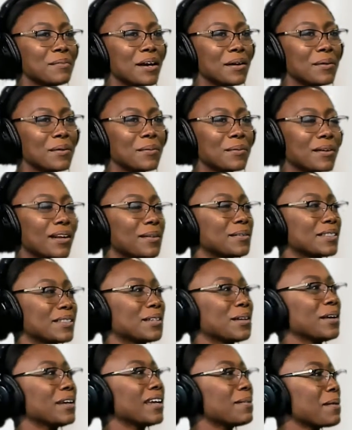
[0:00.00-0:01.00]
When I was
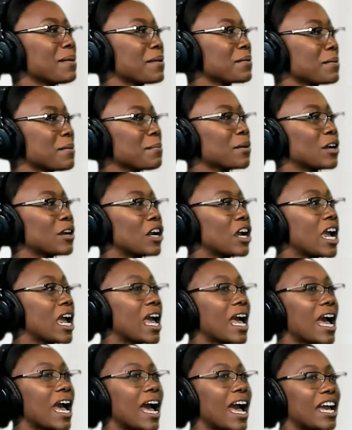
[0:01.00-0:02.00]
growing up, I remember
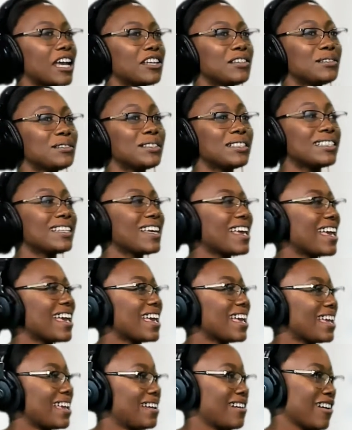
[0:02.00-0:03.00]
I used to
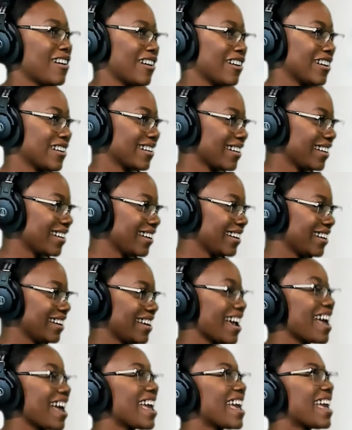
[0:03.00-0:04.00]
hate art.
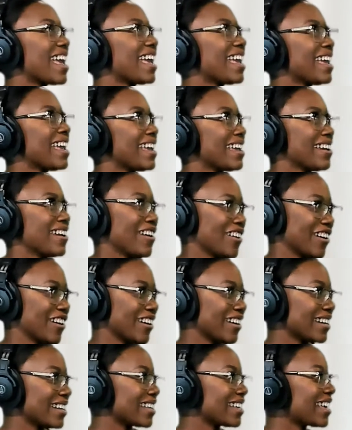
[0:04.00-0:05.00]

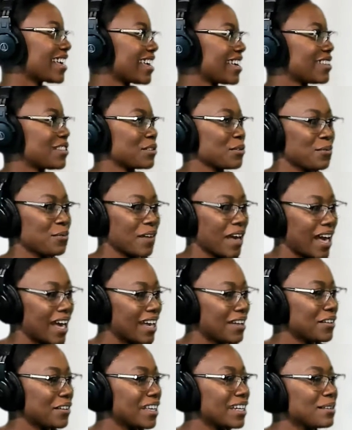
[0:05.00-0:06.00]
Art, K through
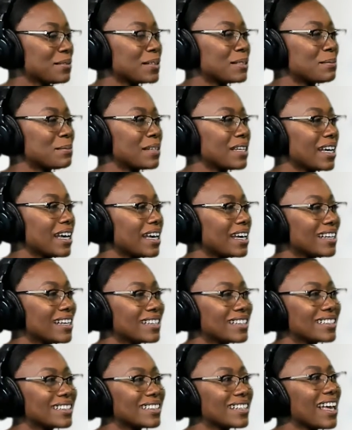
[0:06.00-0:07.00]
5. And it was
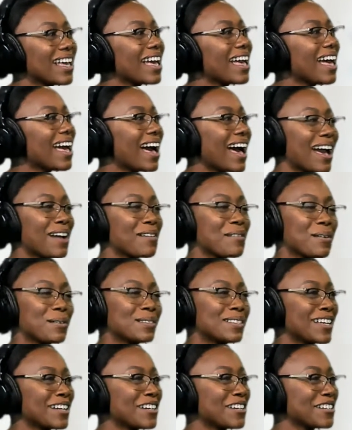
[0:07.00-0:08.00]
because, I won't
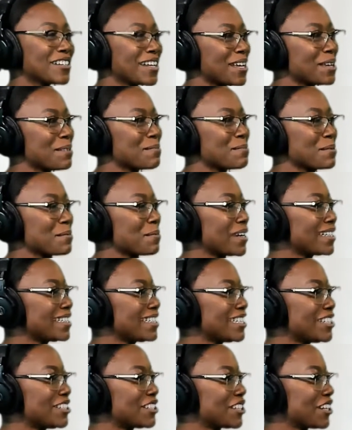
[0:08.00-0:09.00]
say her name, but my
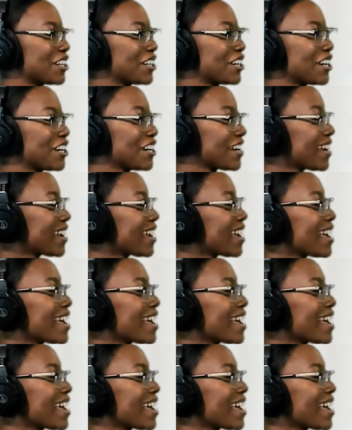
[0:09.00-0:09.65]
teacher...